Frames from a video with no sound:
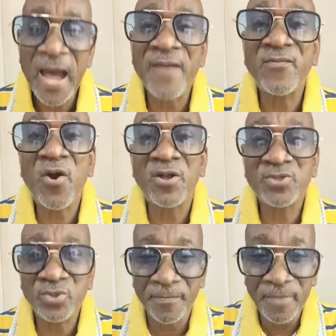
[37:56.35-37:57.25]
I have called
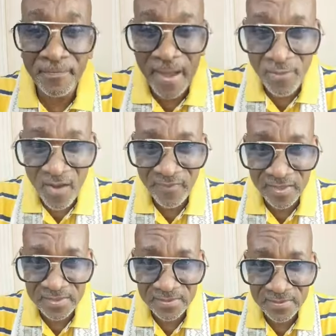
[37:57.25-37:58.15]
you to be my
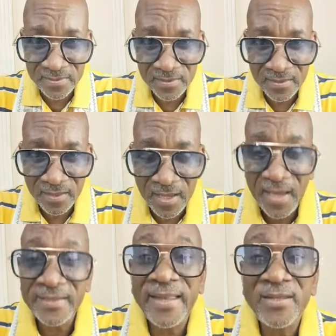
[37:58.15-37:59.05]
prophet,
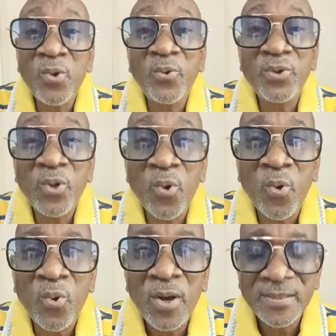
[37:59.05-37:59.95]
they don't
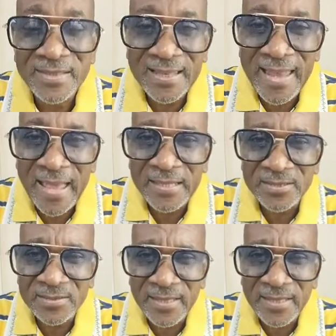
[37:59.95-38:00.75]
know that like